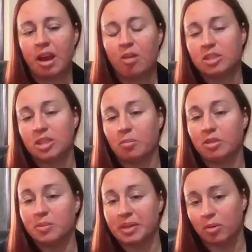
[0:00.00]
how much time
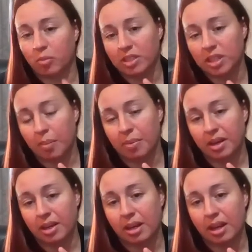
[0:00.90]
we spend on one
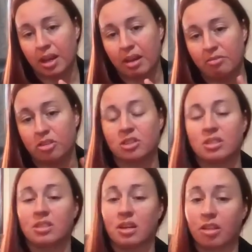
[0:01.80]
topic and
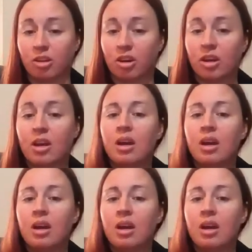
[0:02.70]
versus another.